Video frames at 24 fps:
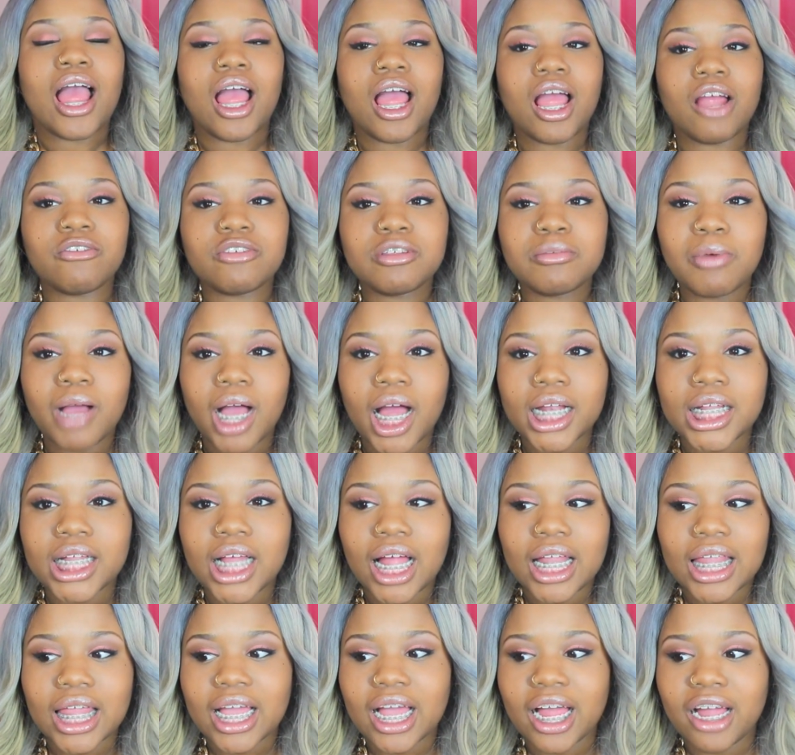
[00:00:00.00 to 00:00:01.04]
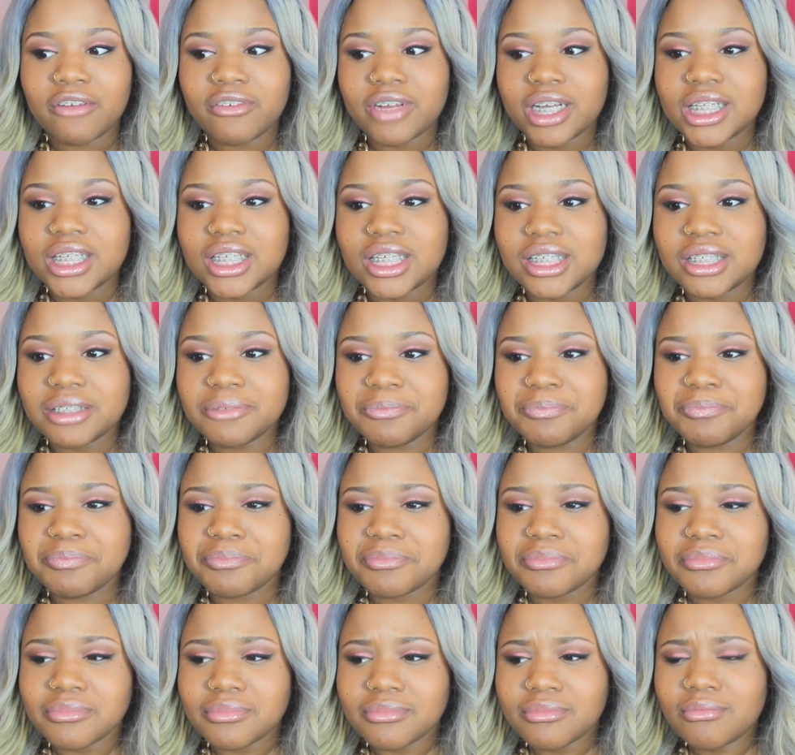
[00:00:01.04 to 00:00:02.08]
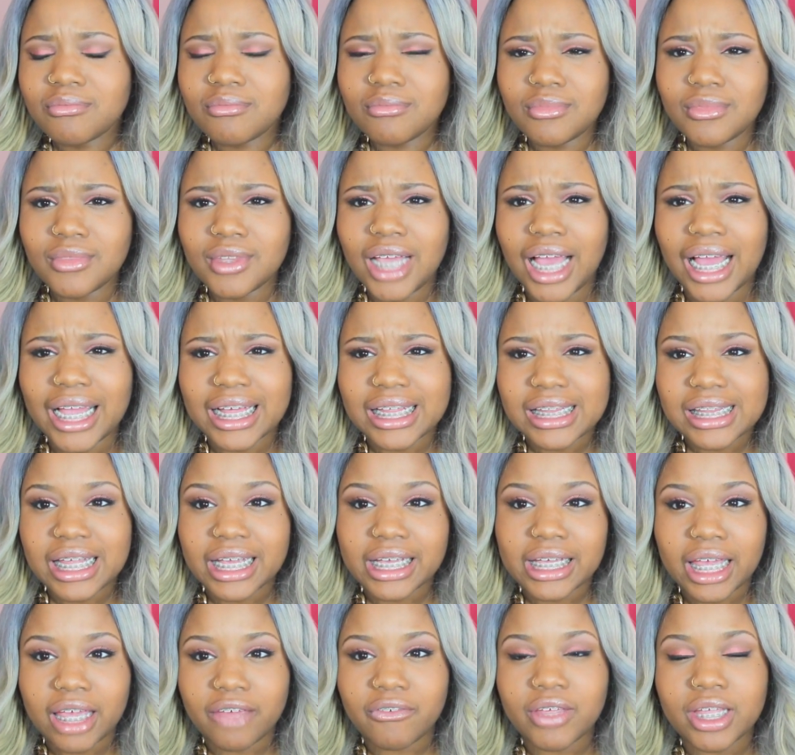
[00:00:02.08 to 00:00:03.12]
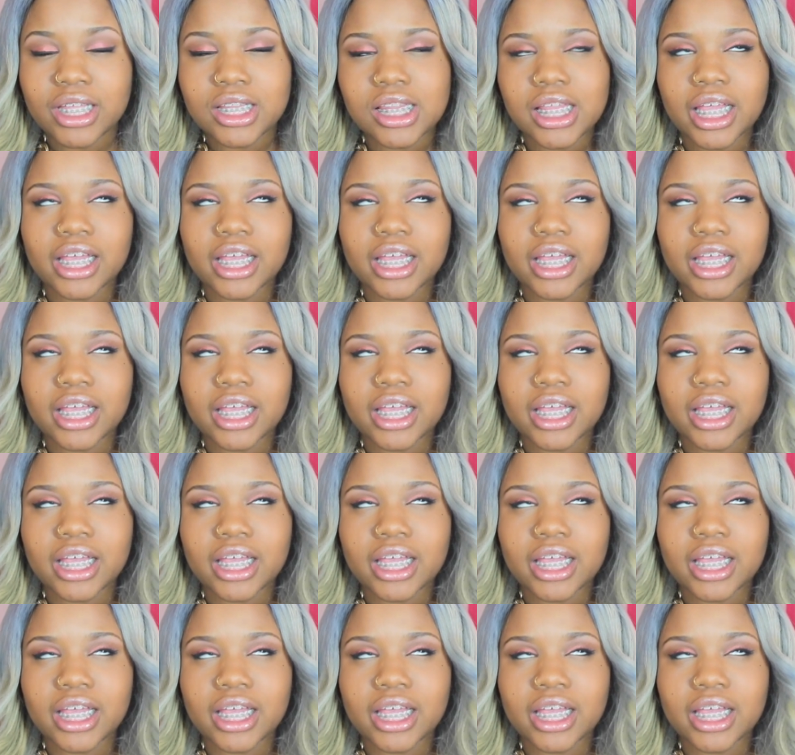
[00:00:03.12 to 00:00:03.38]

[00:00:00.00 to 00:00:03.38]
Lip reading: everybody, I guess like gave hints.